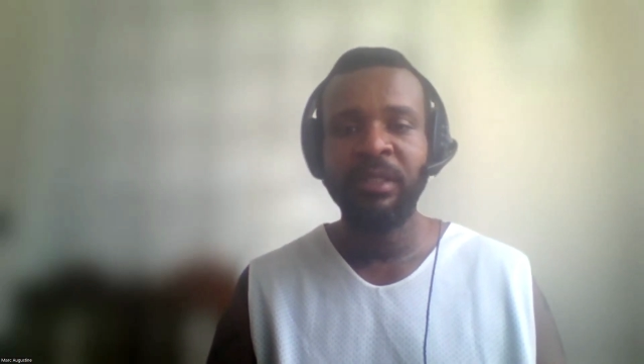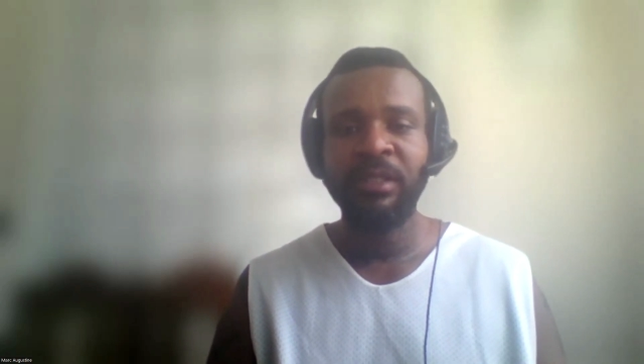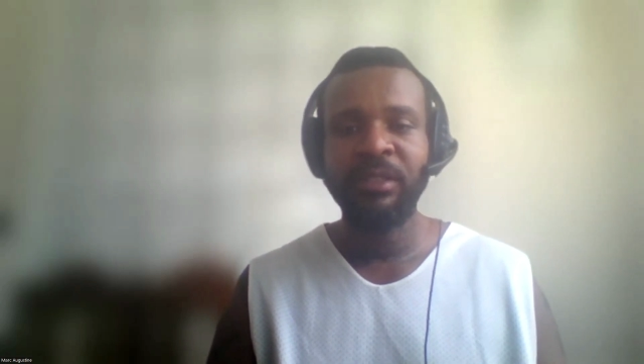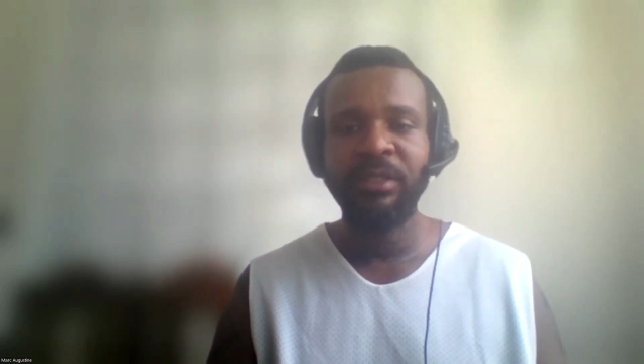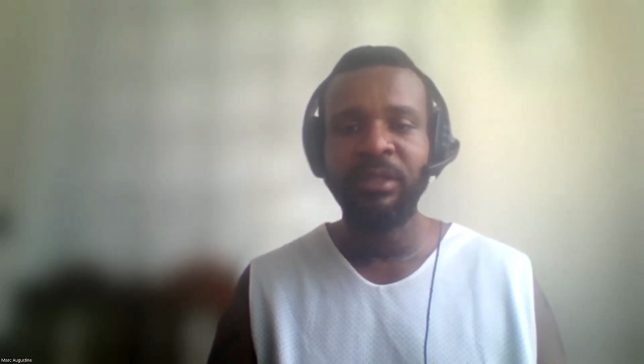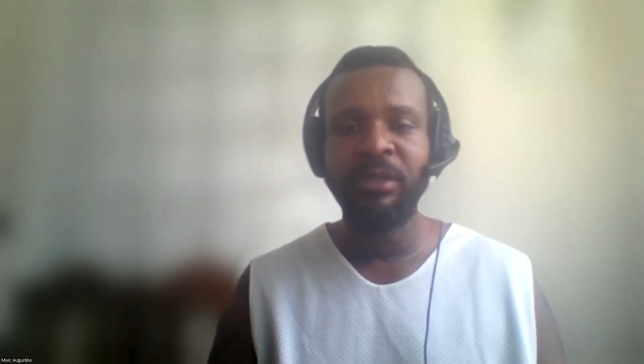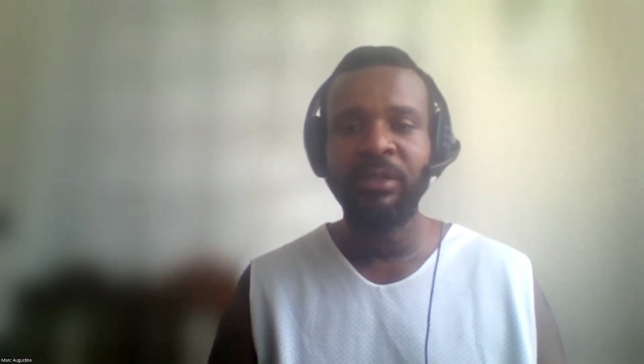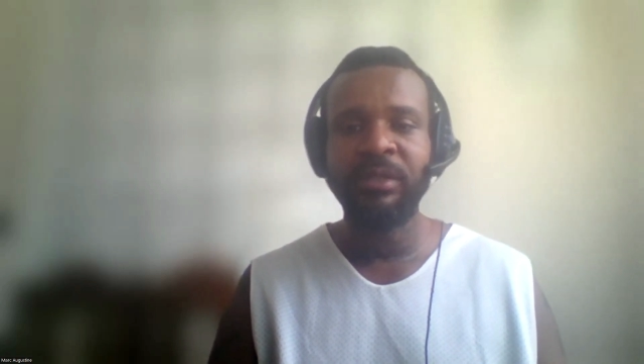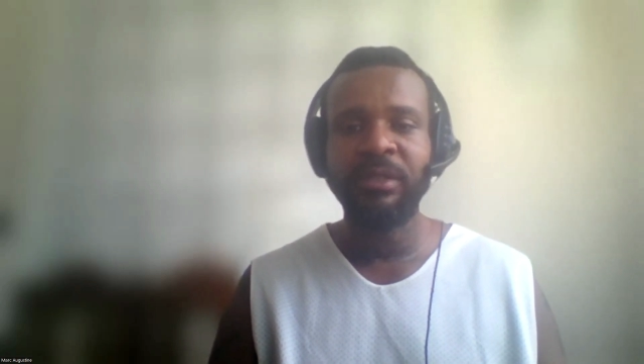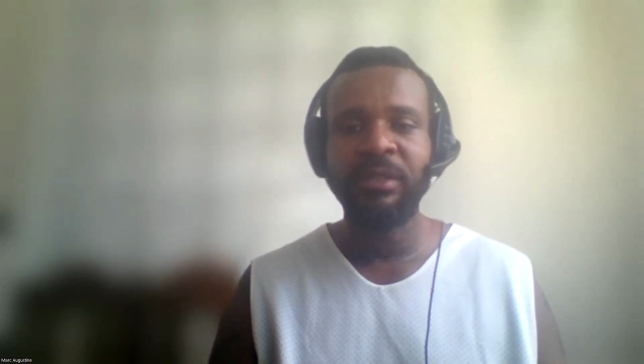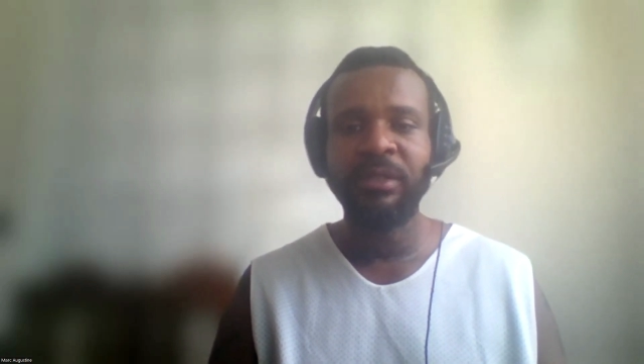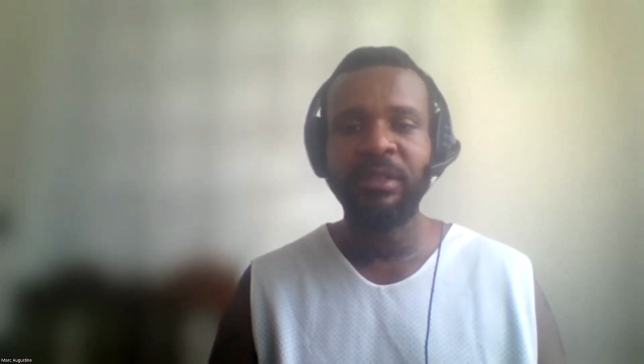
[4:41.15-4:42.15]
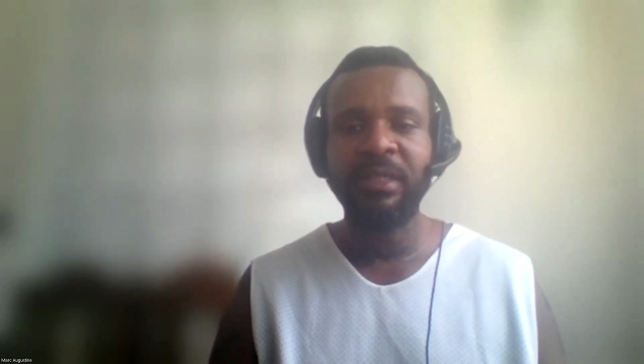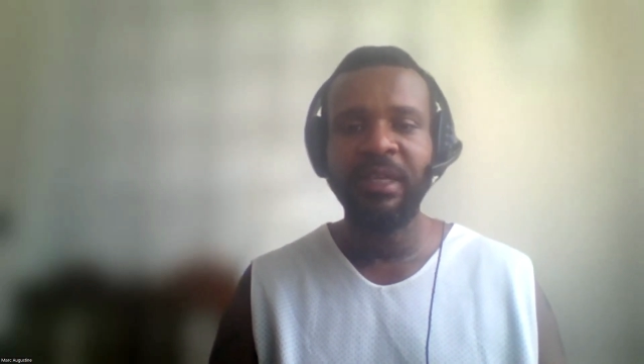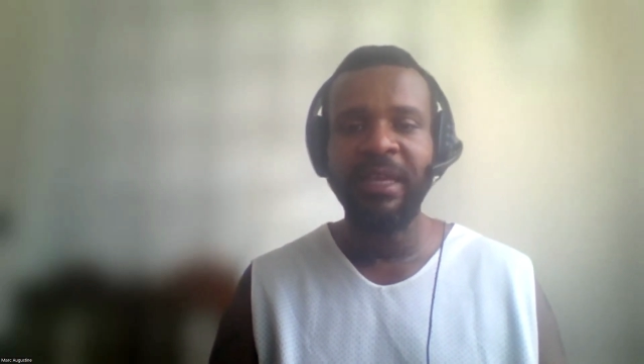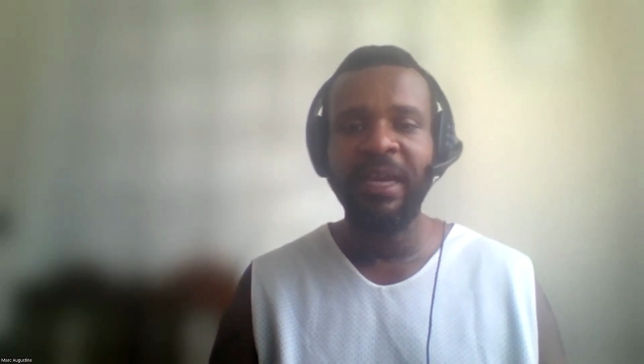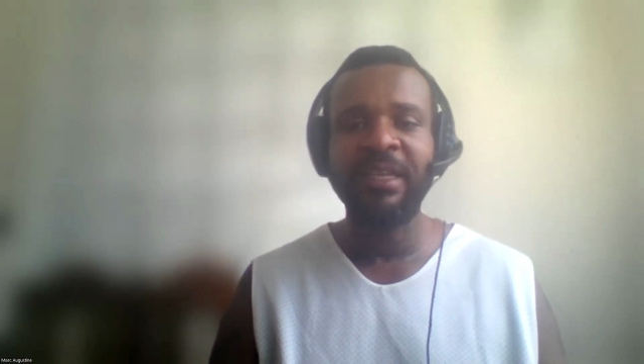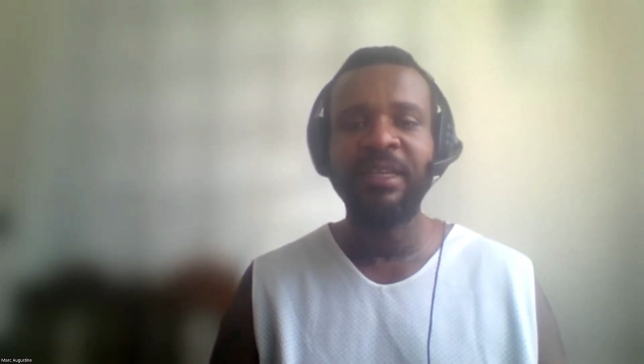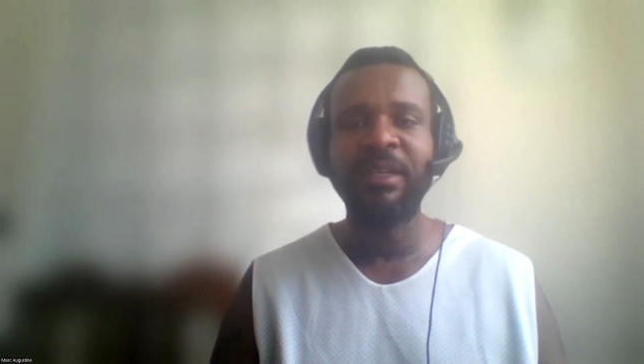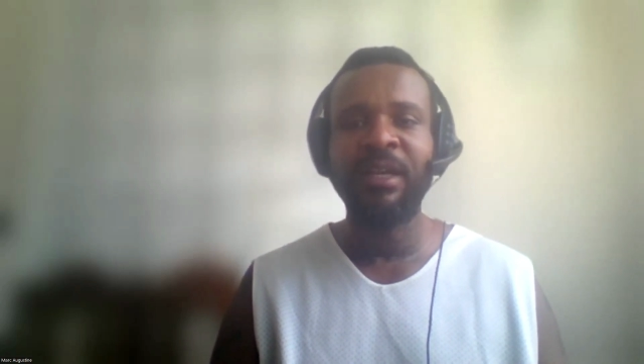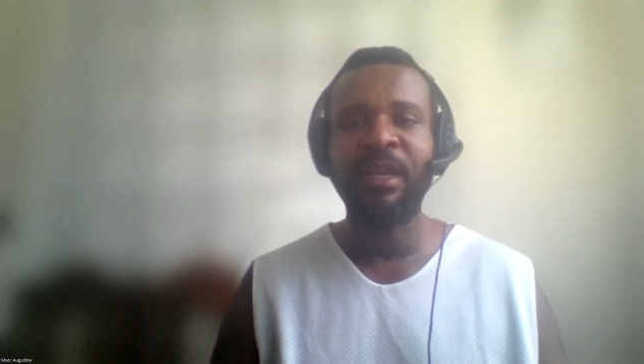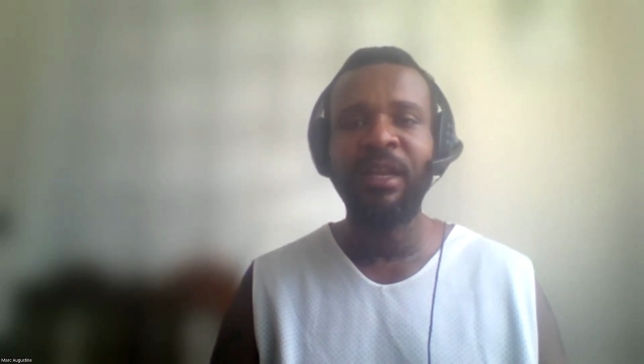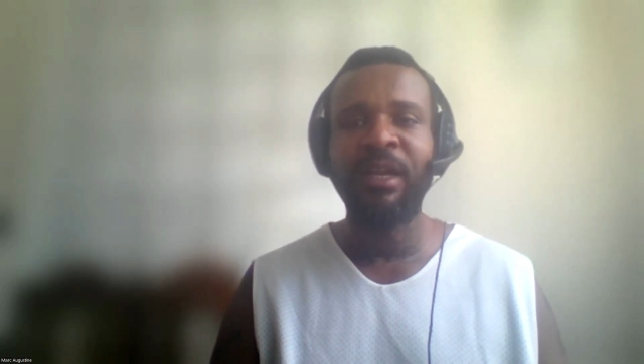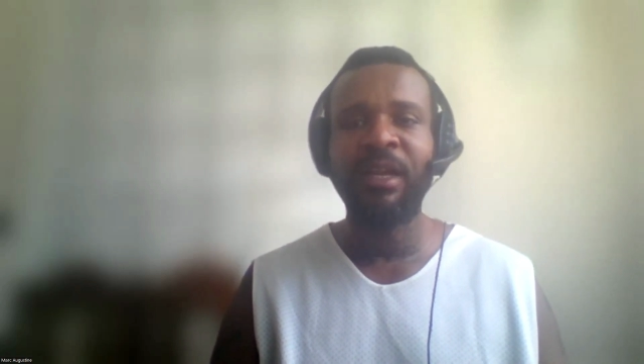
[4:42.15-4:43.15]
So that a
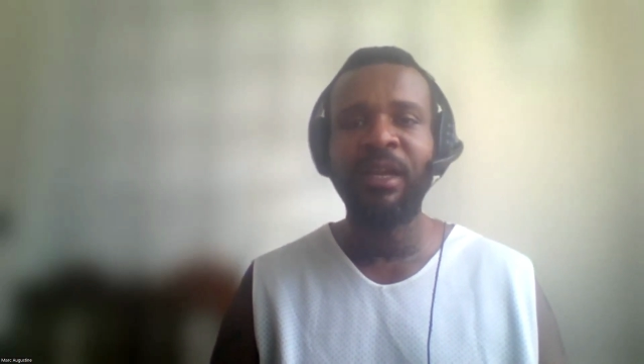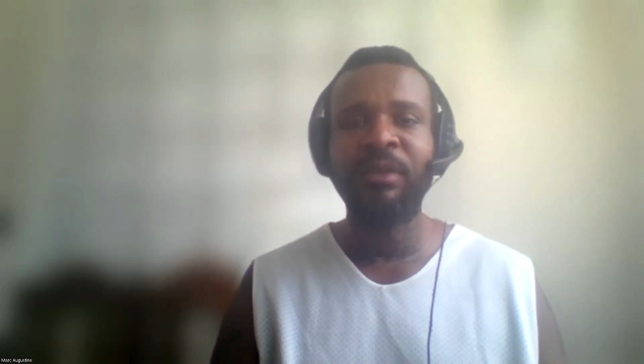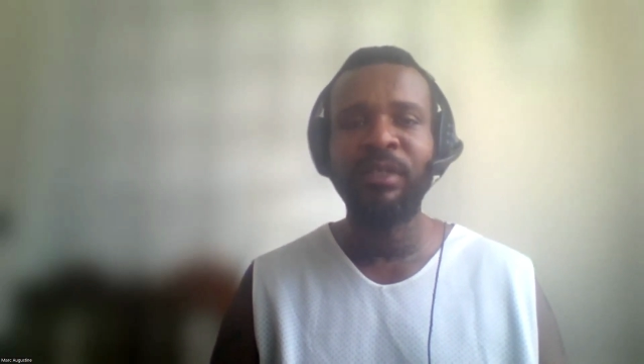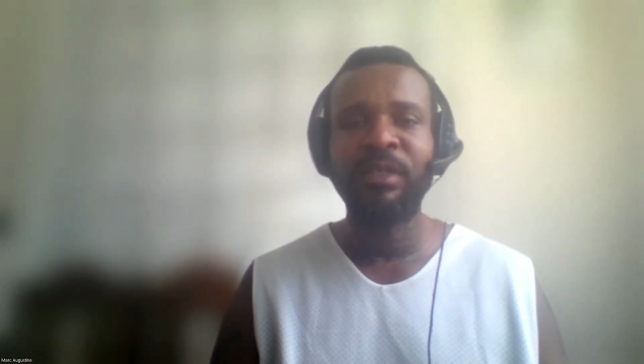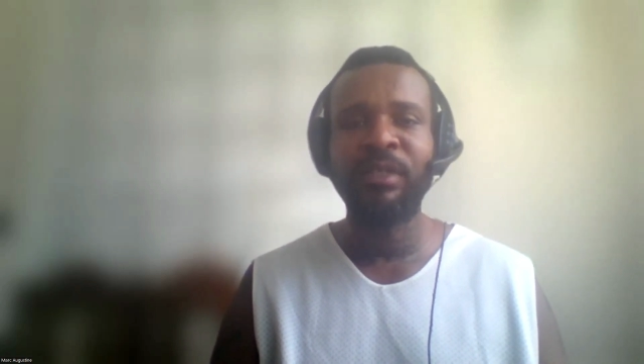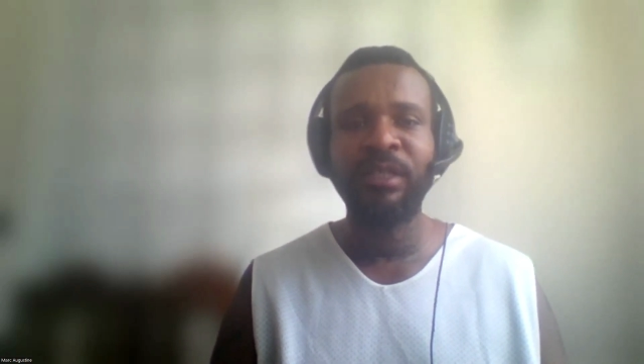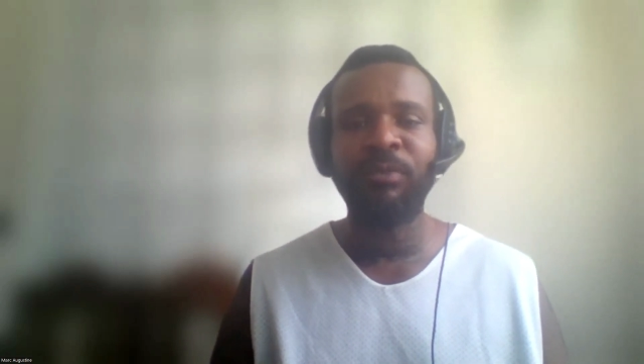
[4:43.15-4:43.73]
lot of the software